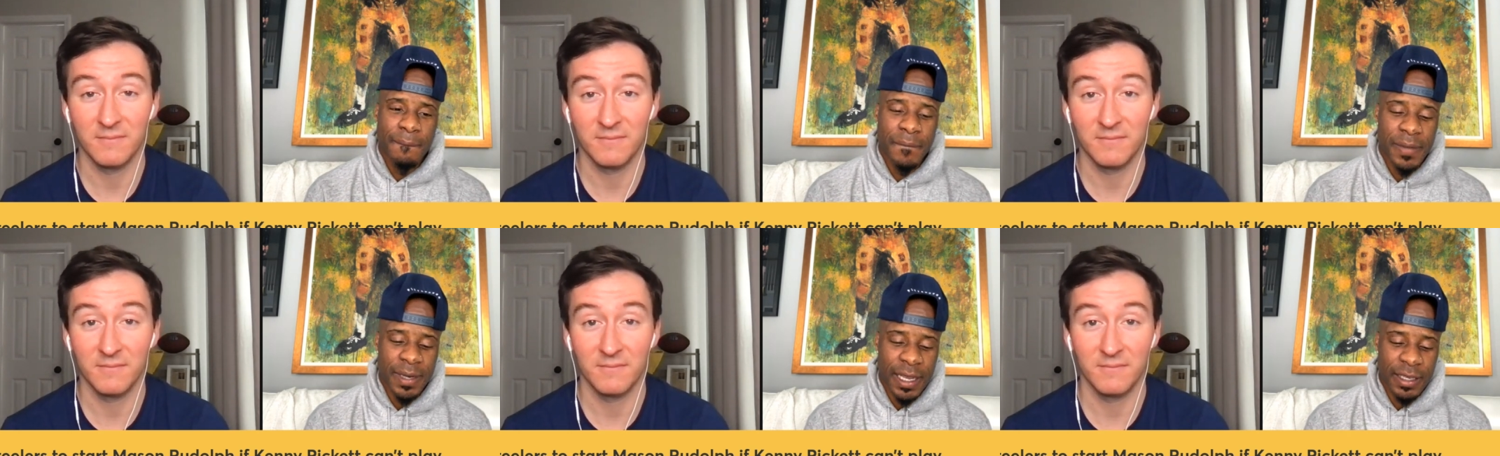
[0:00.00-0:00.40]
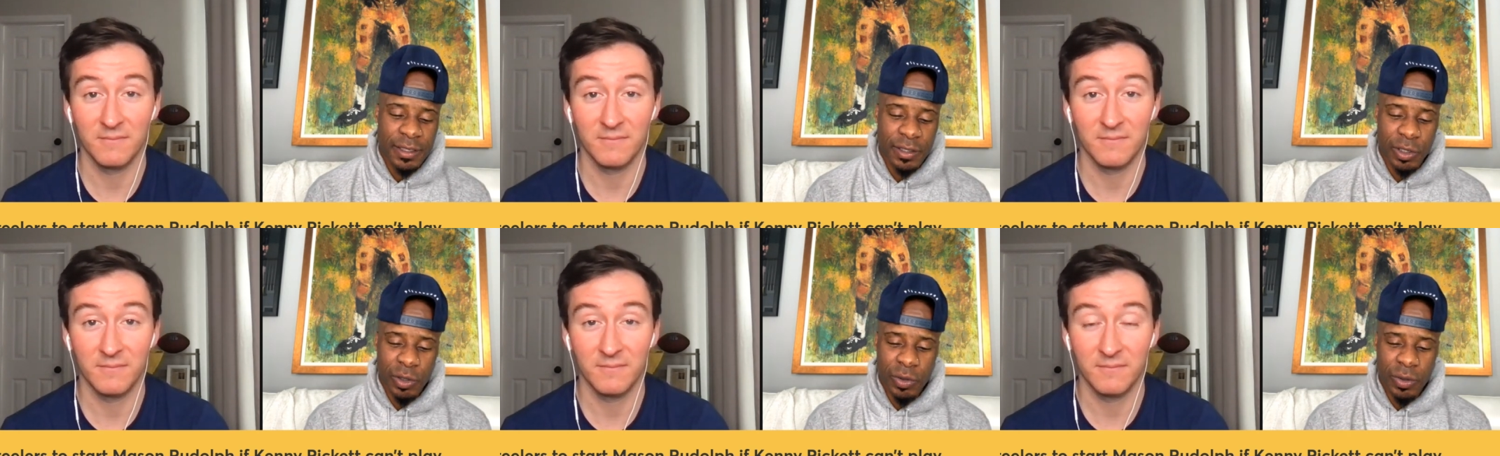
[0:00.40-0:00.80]
Speaker 1: that's
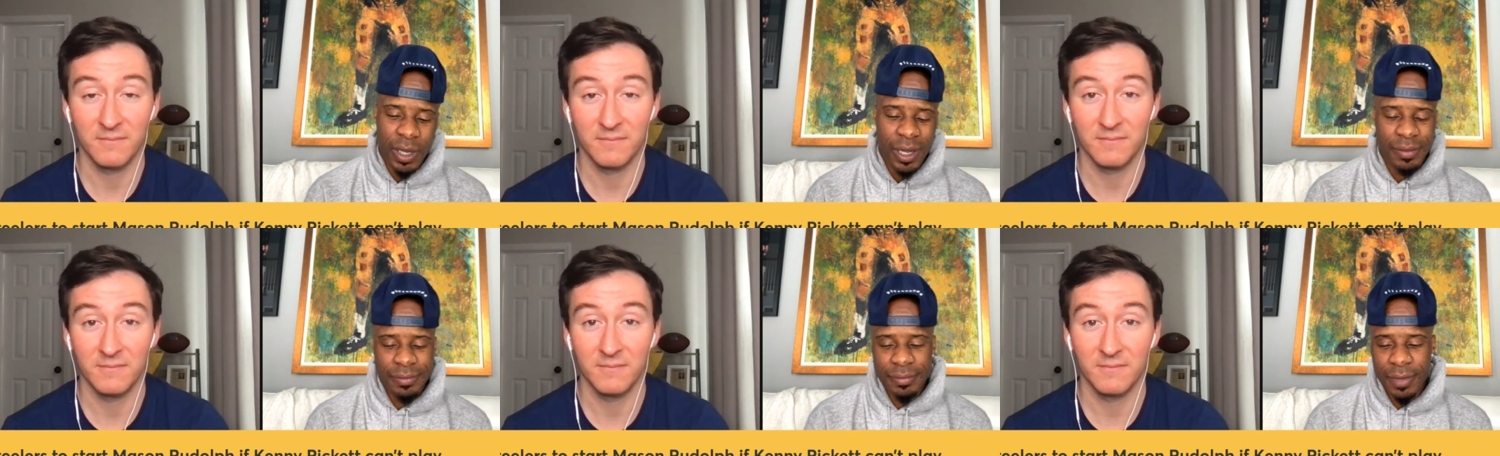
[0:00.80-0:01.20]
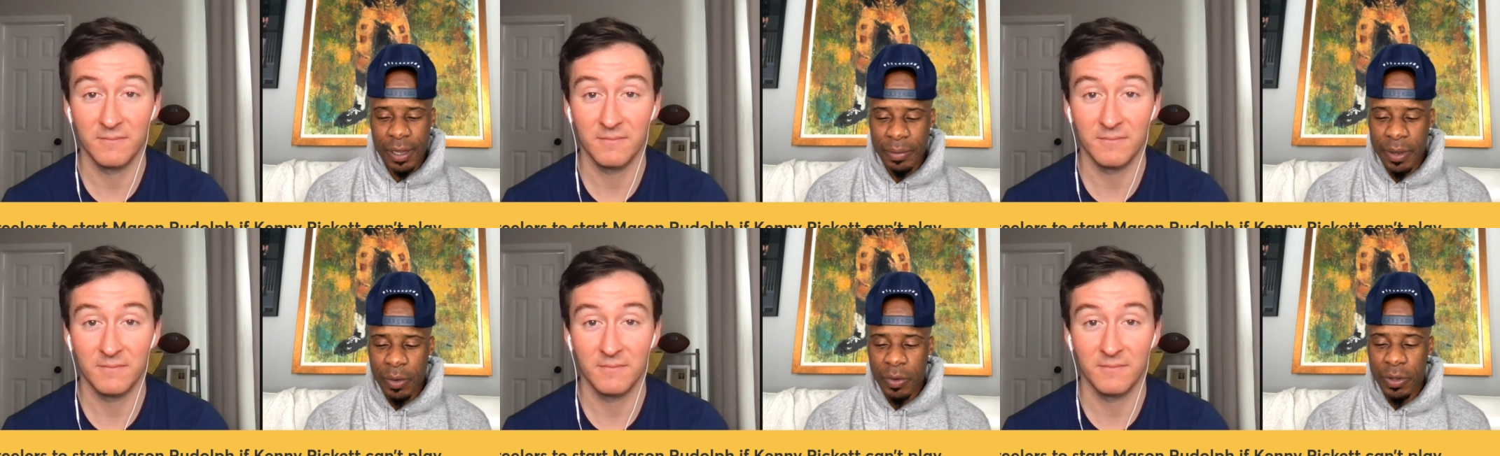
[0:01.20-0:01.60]
two. I
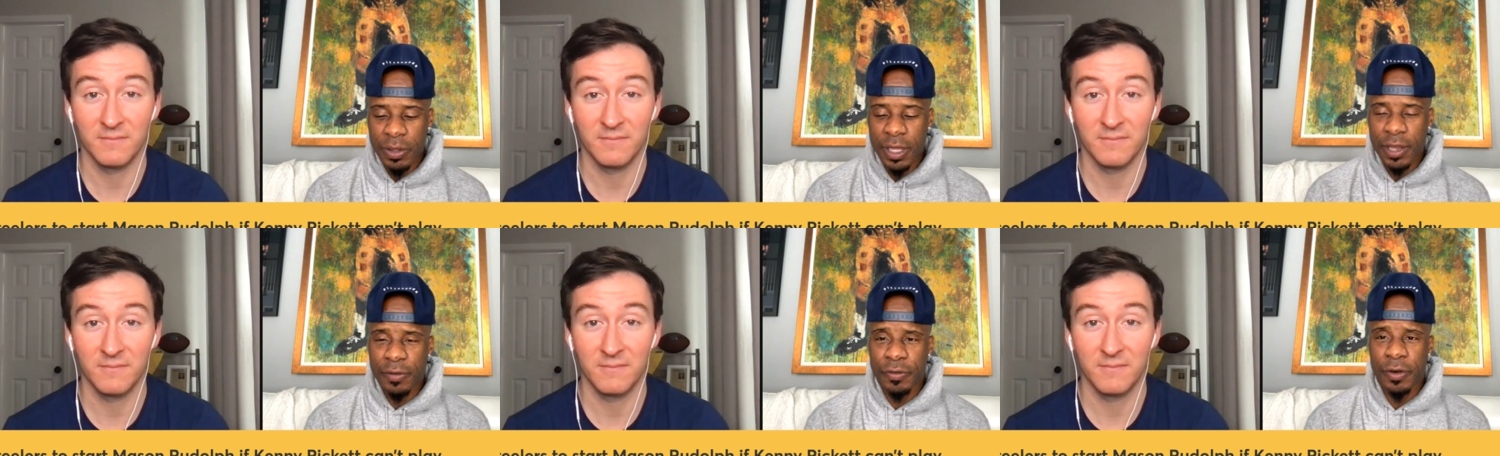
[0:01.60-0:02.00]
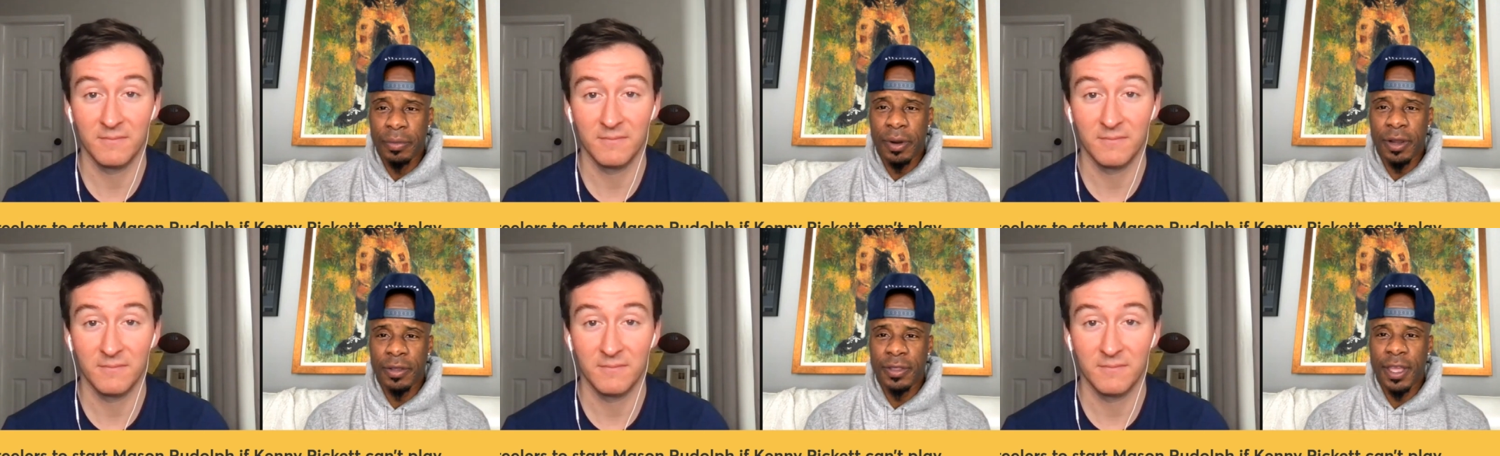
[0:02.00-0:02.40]
mean, when you think
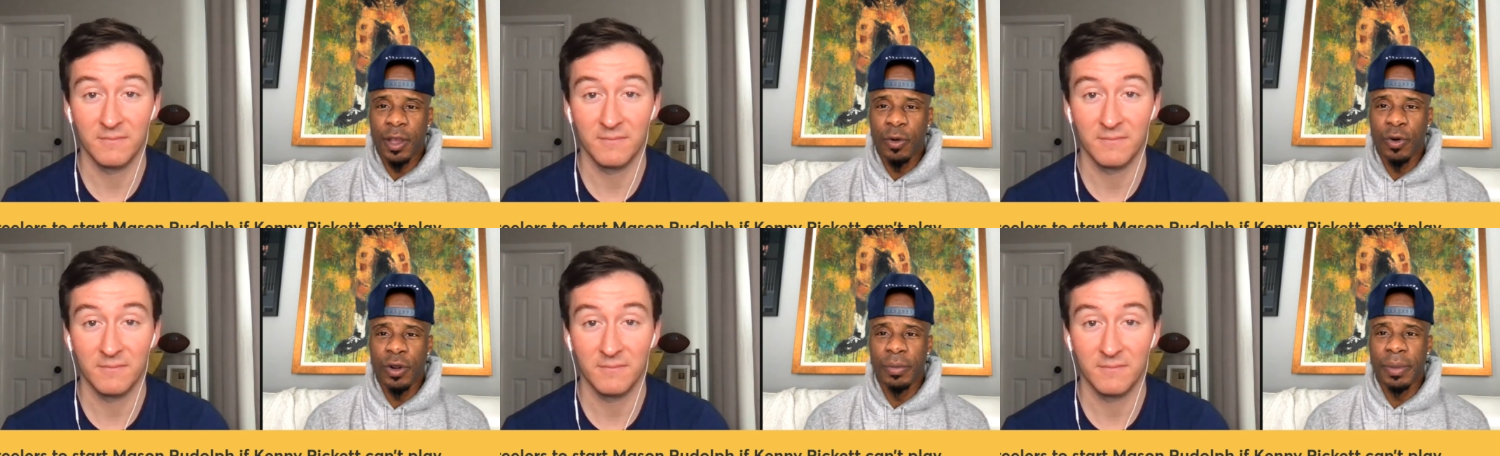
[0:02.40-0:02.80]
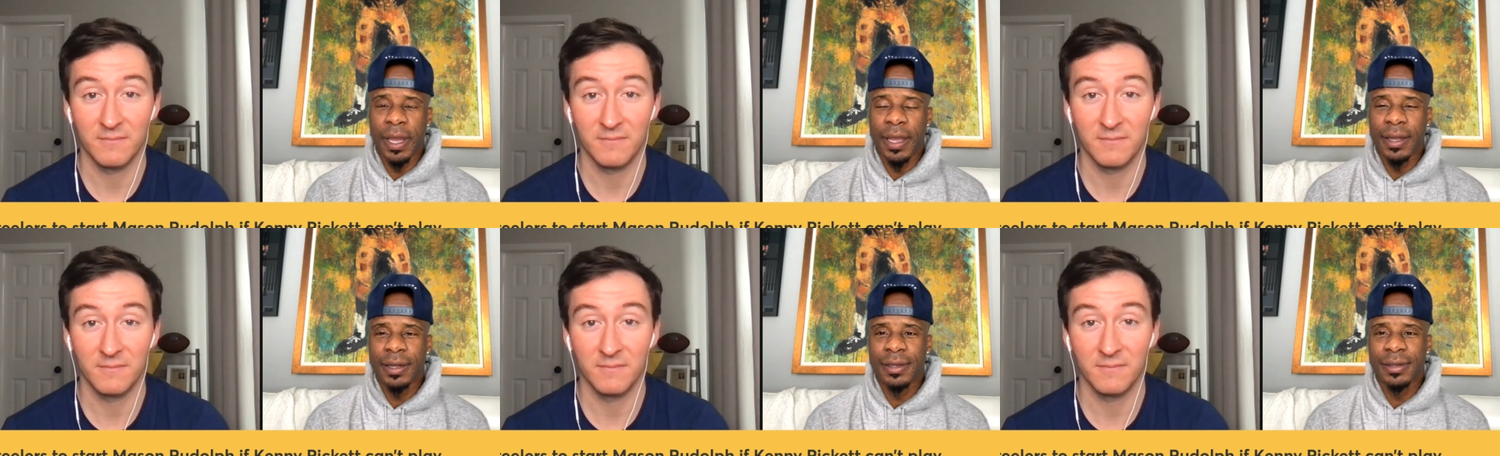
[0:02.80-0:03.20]
football, you think quarterback.